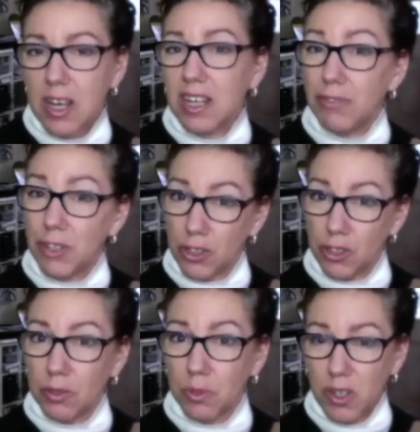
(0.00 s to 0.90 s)
If you can
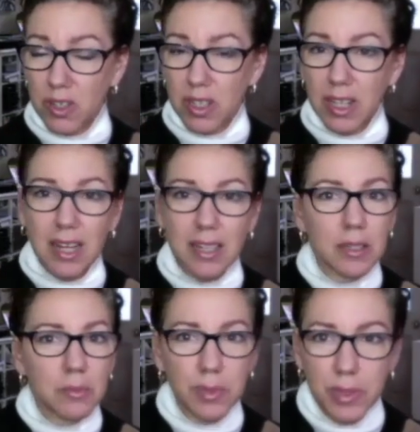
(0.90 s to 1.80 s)
do more than that,
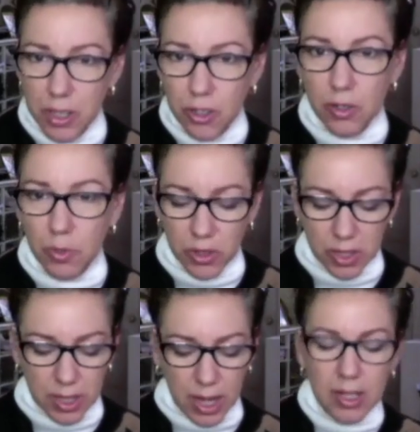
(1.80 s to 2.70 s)
please do more
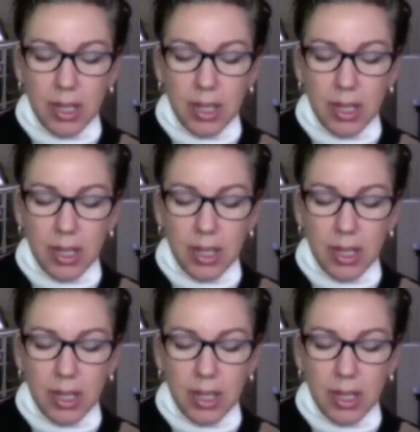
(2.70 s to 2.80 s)
than that.